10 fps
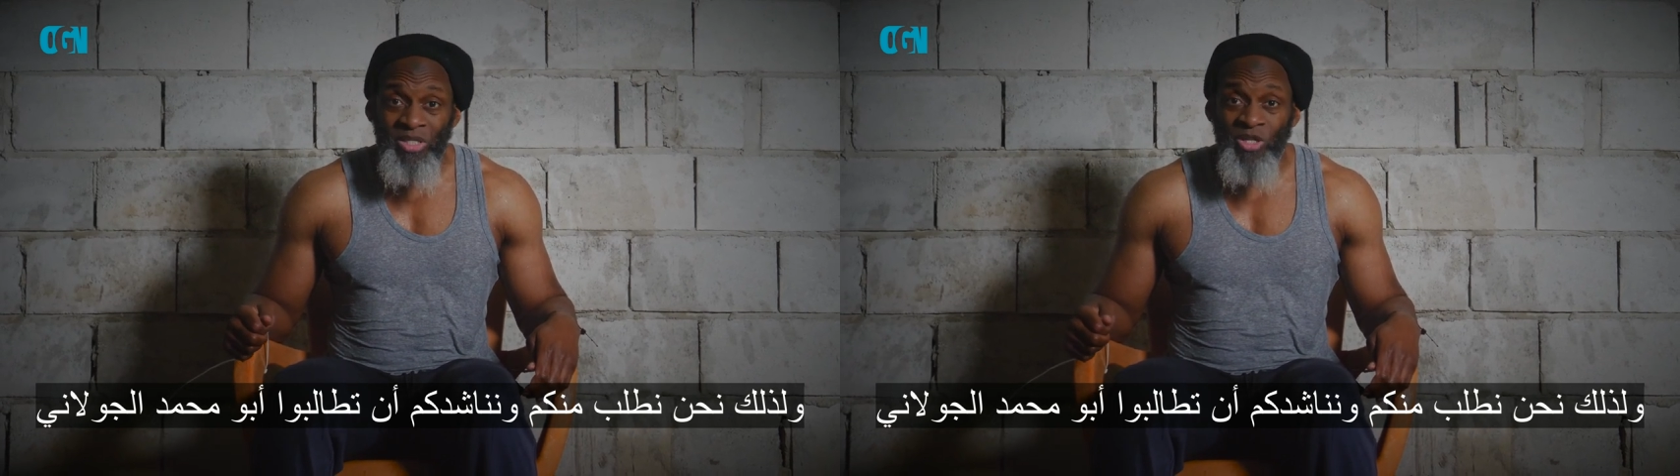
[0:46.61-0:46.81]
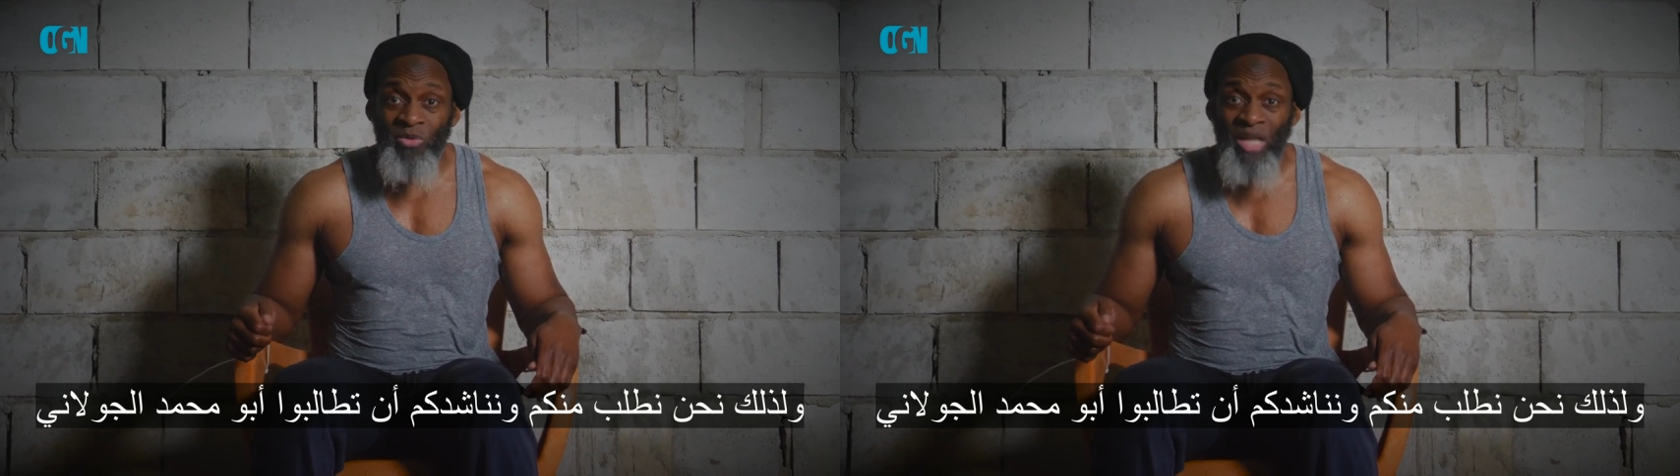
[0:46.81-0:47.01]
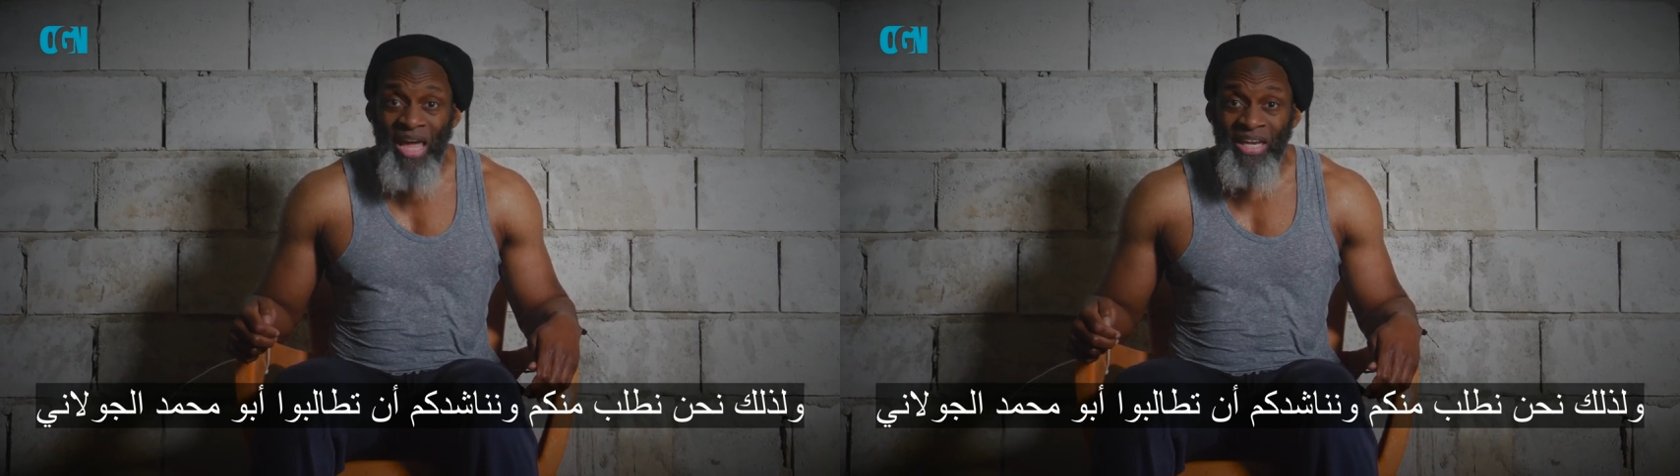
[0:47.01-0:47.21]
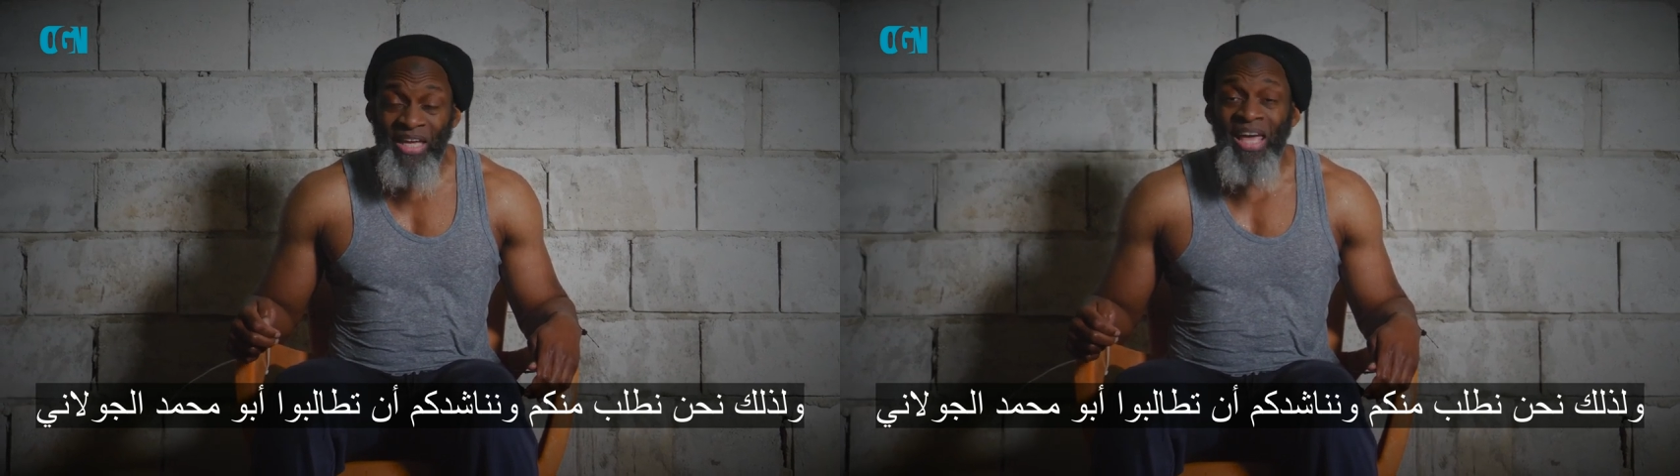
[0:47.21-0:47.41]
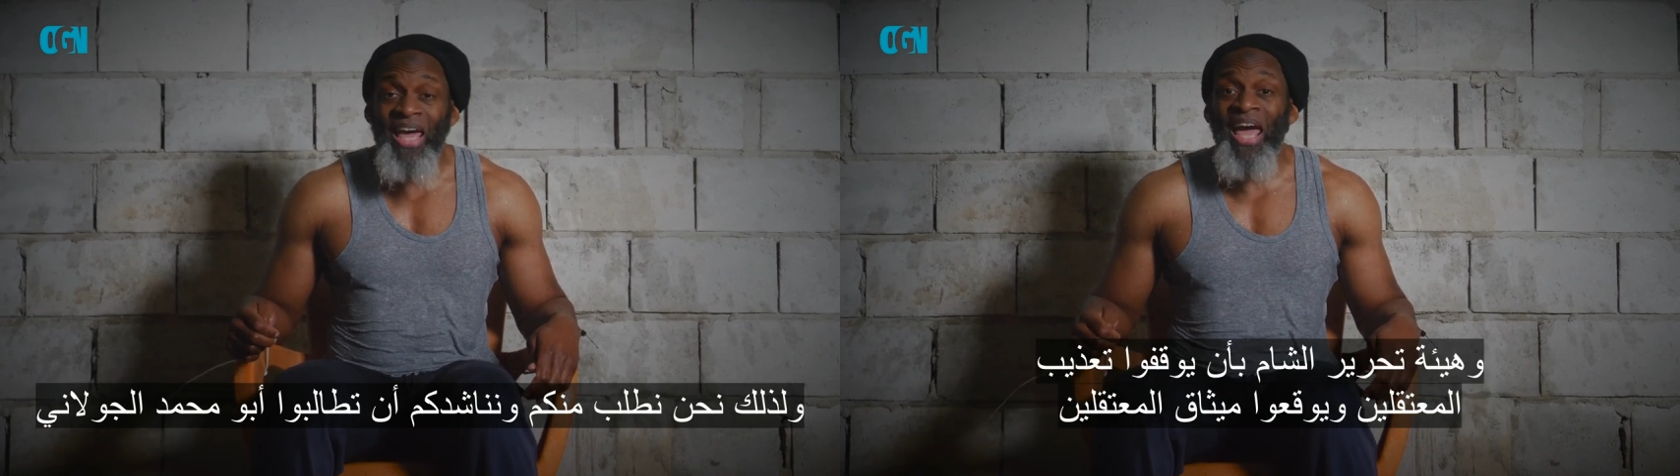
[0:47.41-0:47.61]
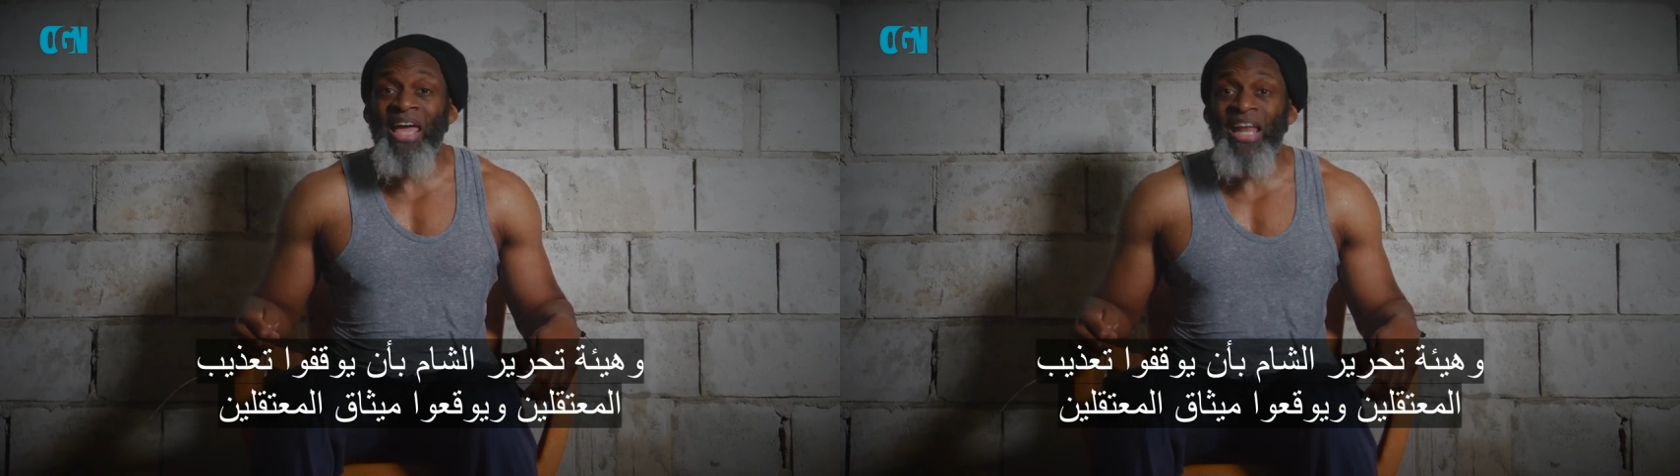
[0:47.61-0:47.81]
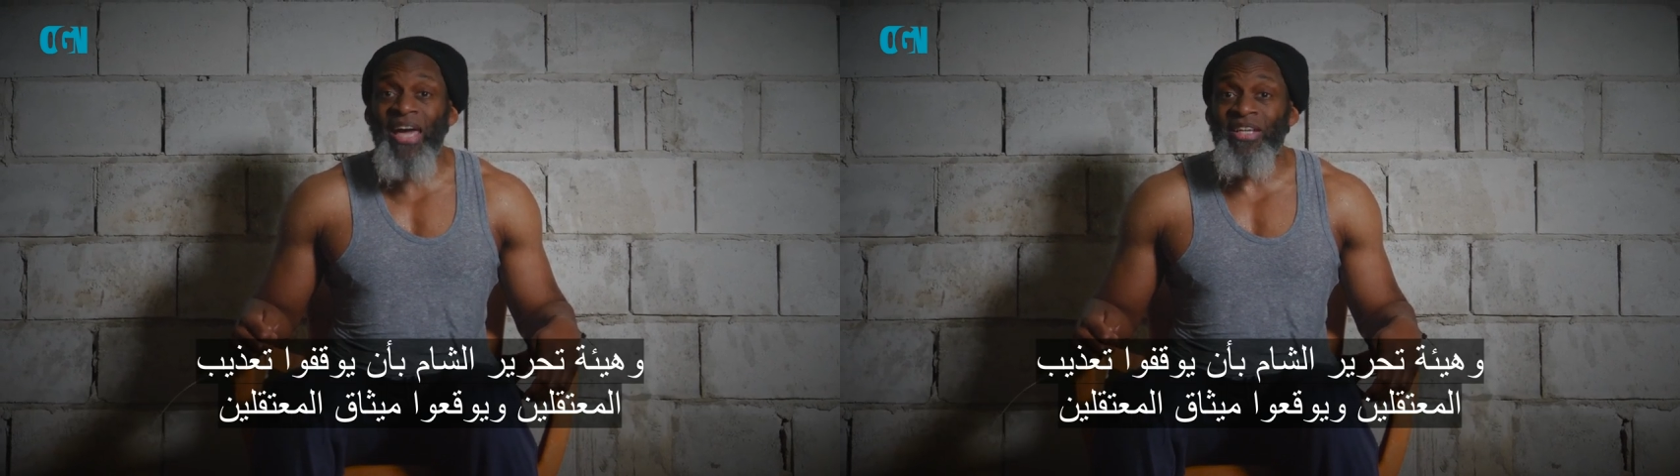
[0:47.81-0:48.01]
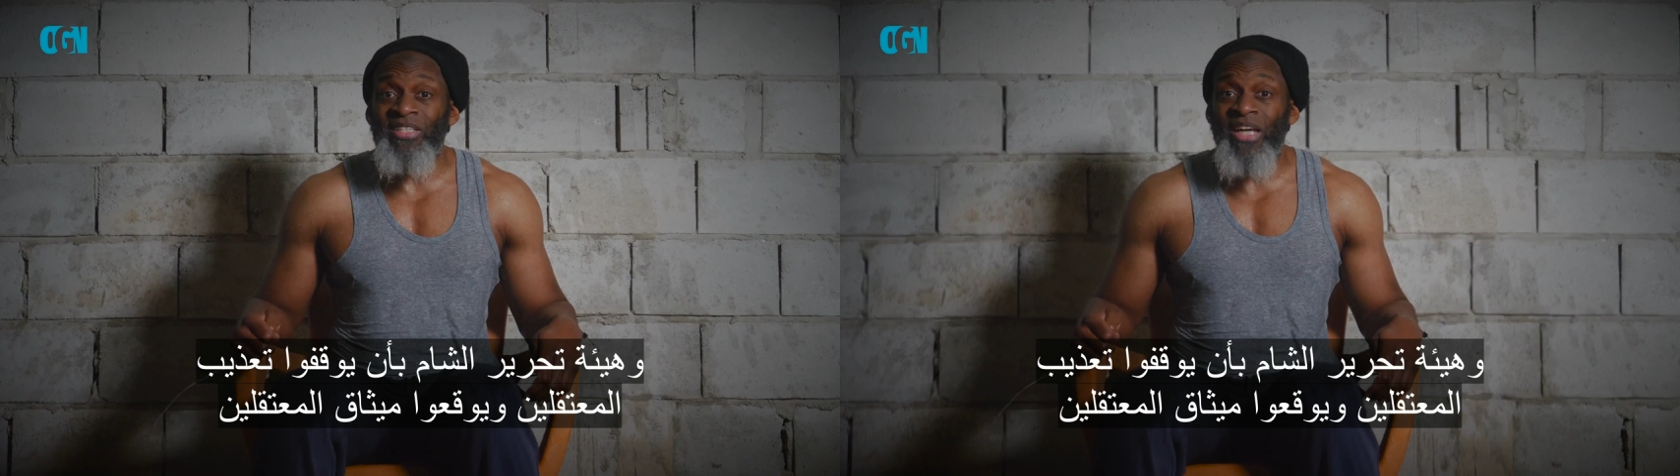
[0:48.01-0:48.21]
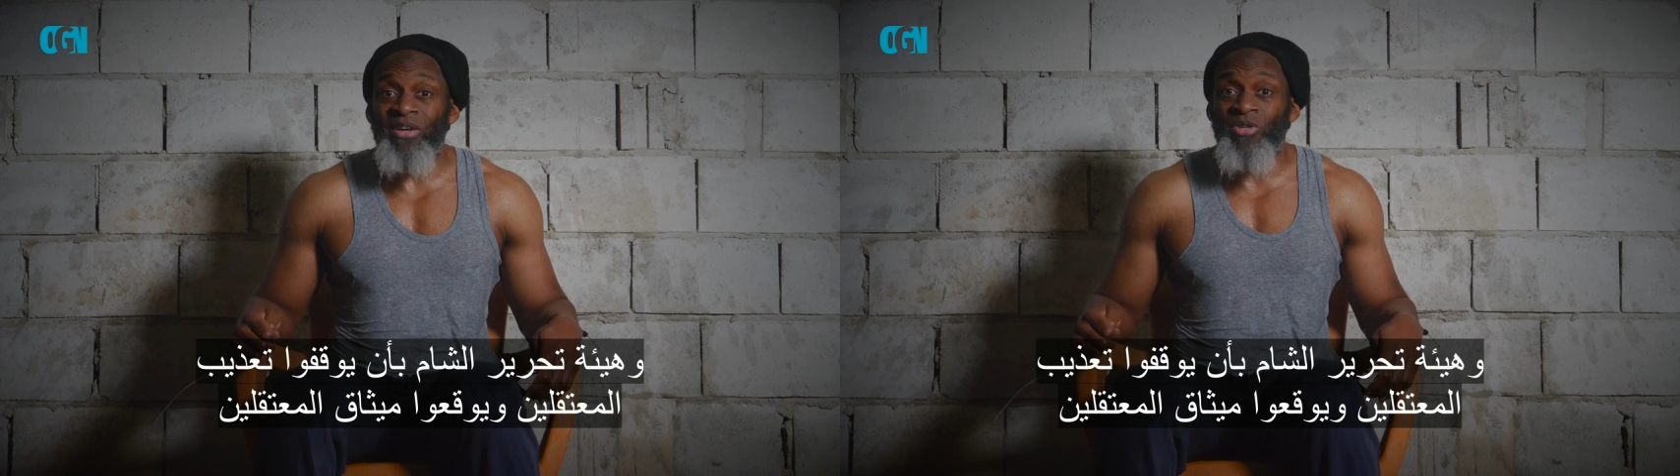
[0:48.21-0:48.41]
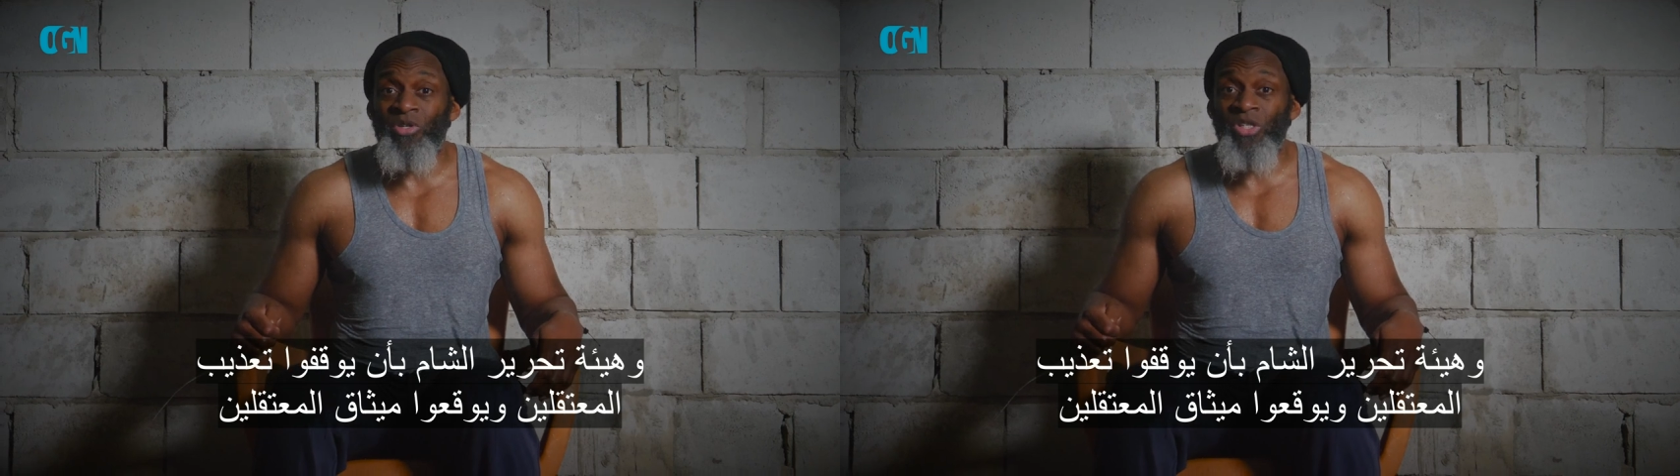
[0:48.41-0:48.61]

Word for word: Jolani and Hayat Tahrir